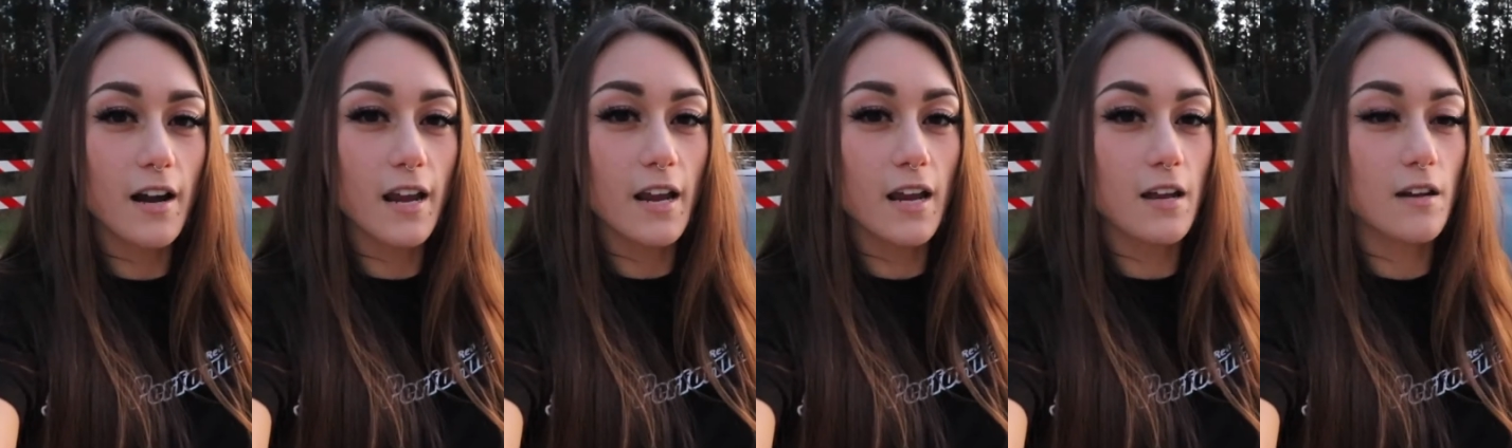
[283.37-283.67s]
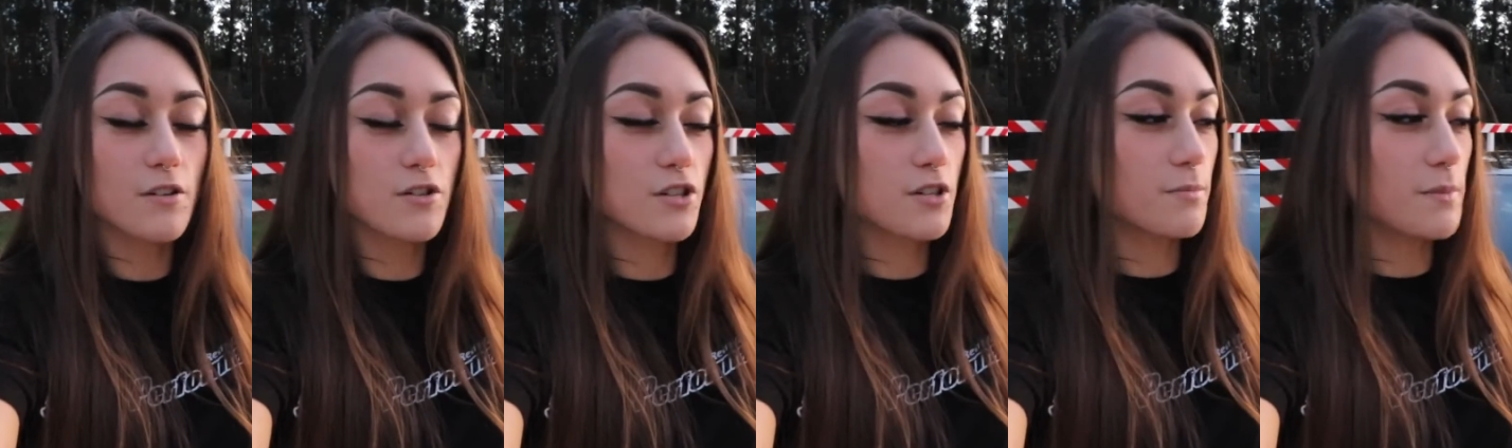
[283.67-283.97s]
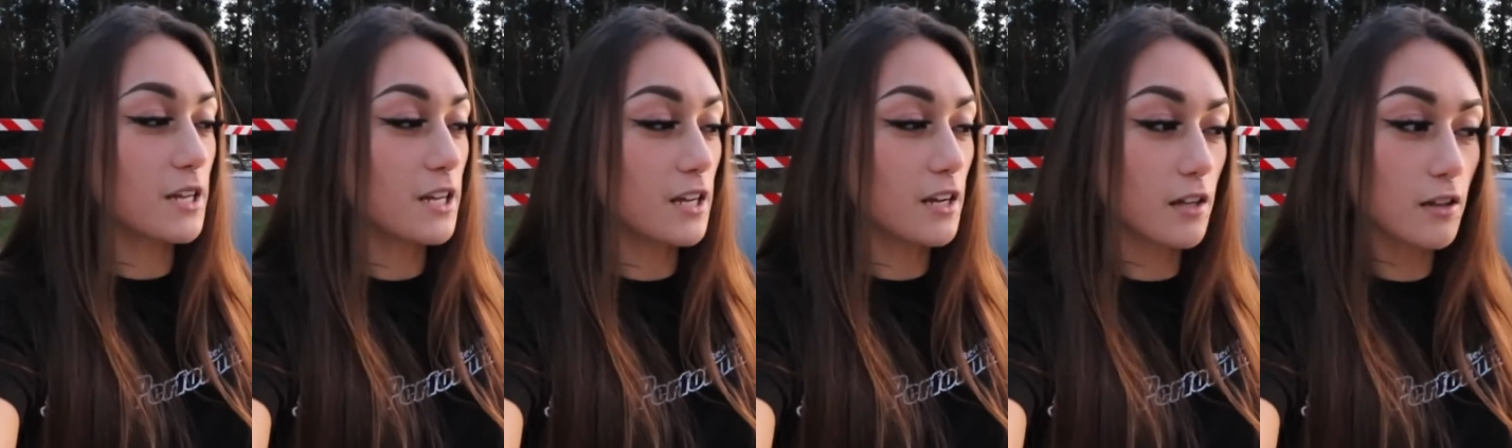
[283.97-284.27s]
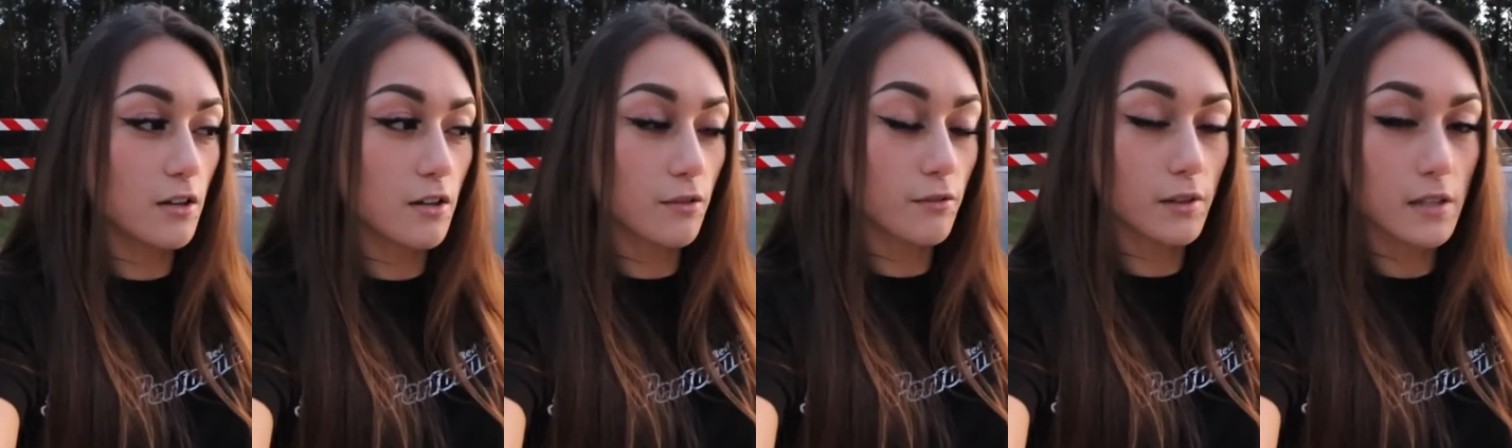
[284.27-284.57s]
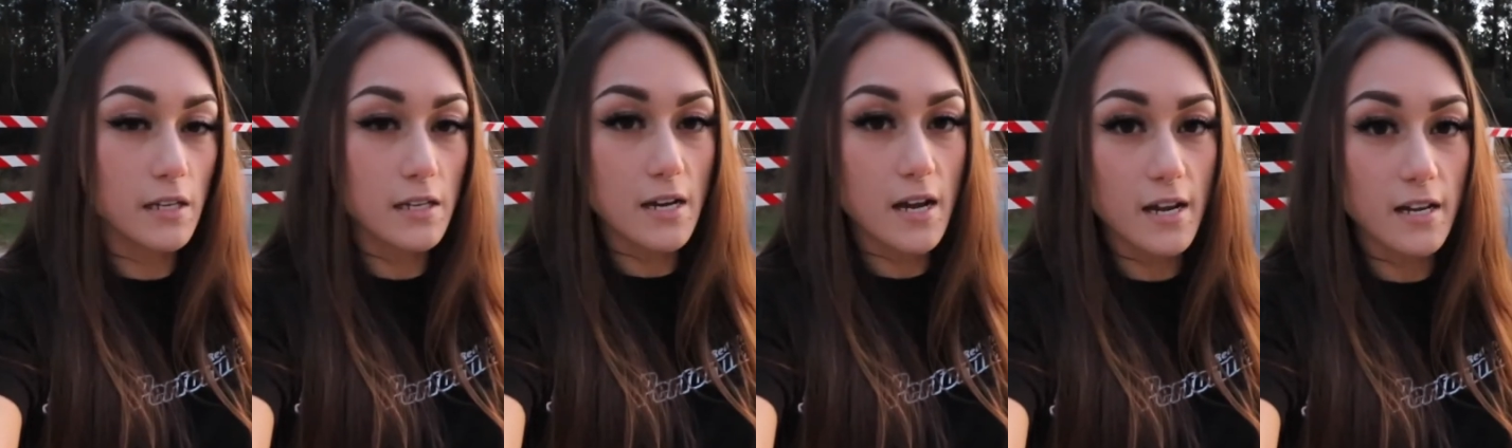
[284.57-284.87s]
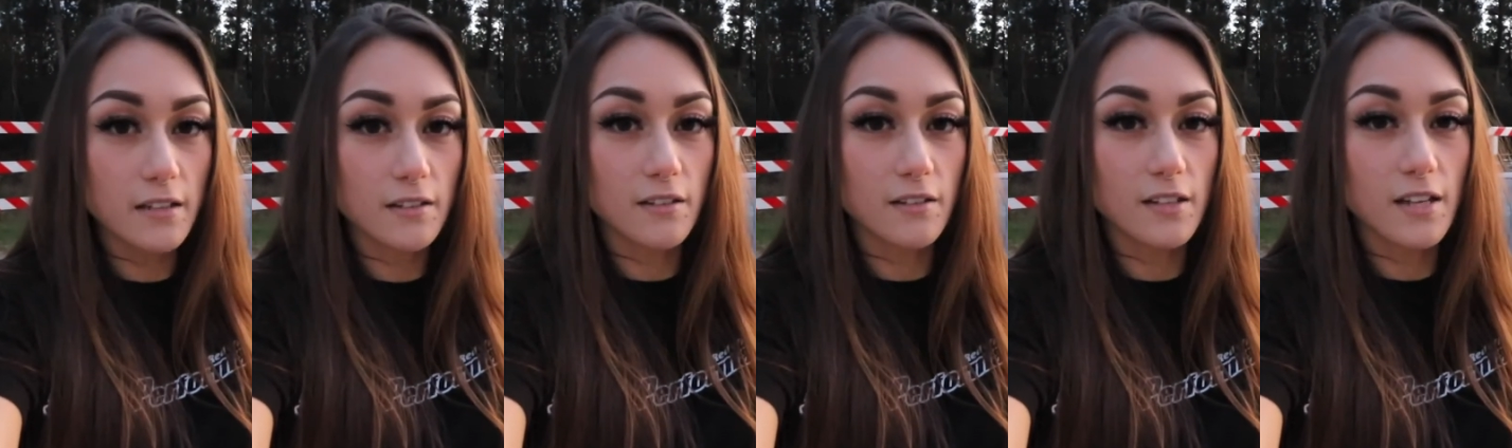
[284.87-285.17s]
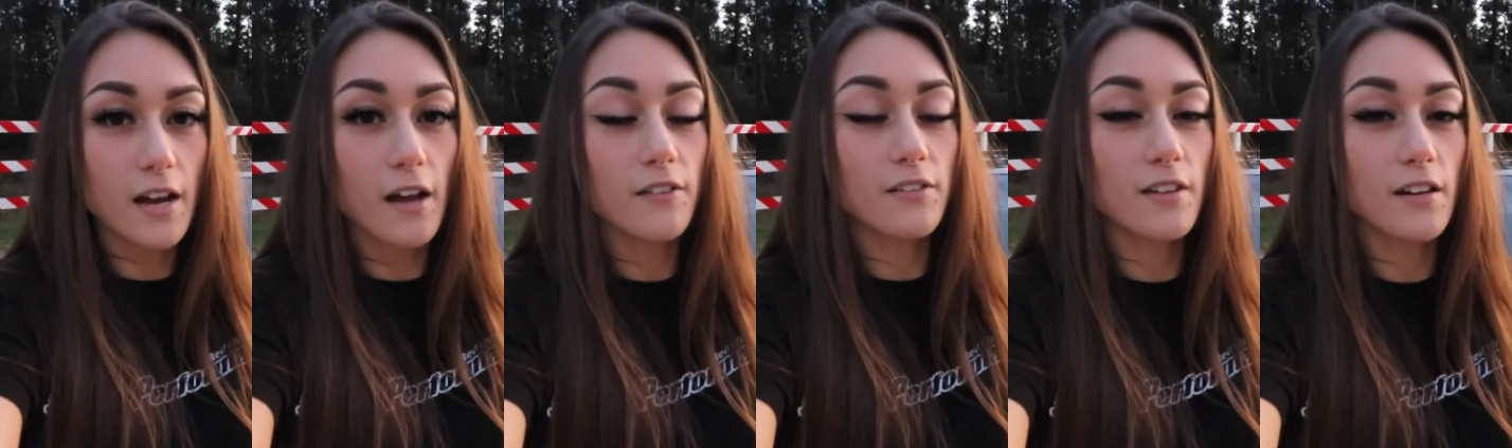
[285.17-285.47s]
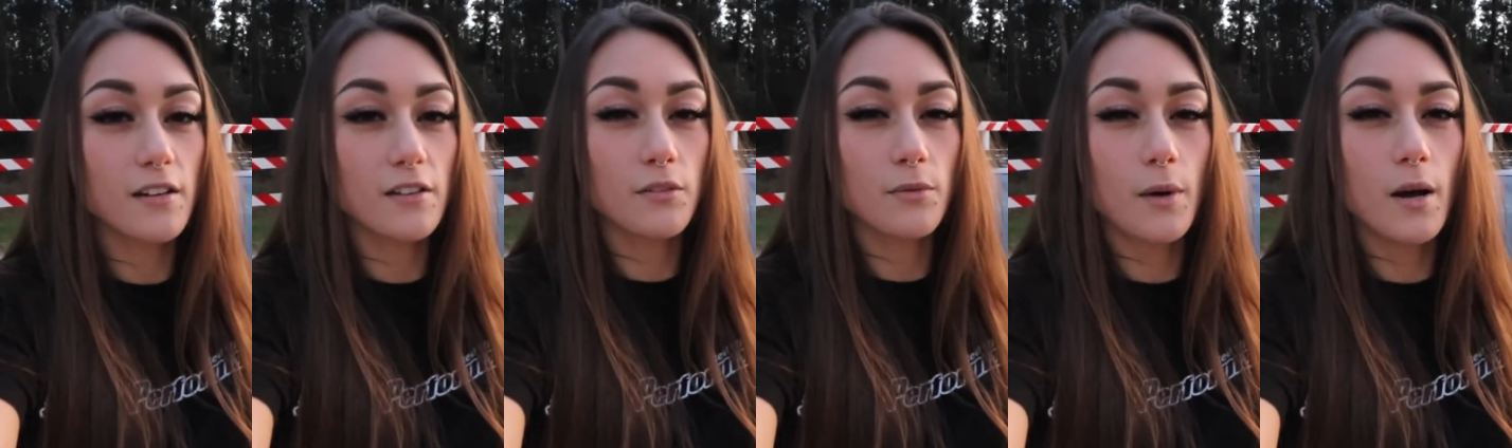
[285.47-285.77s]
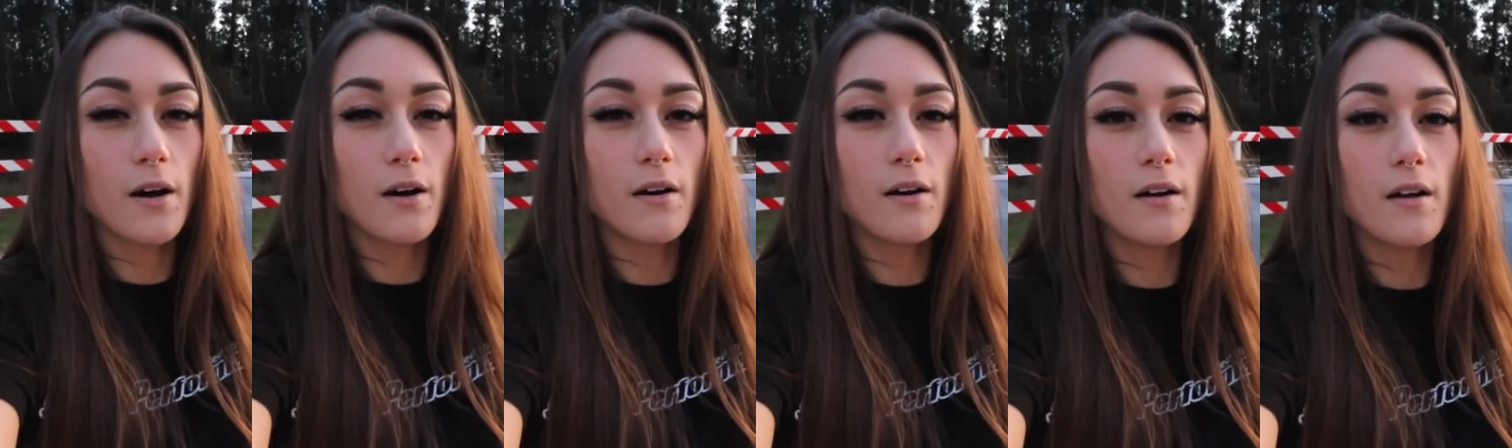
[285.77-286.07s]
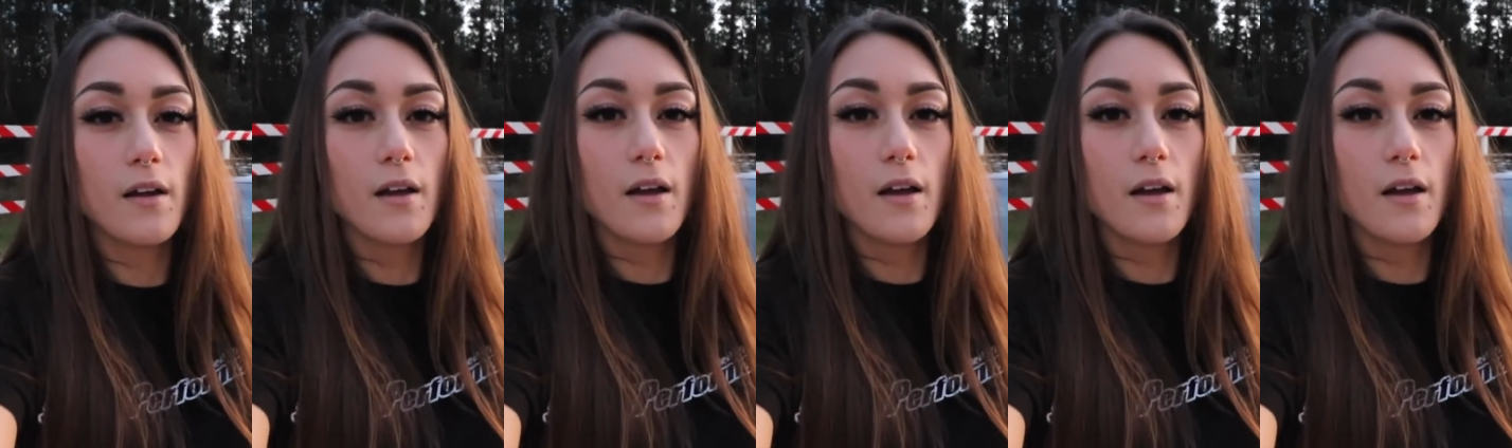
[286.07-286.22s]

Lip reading: and just making it look really nice on the outside as well.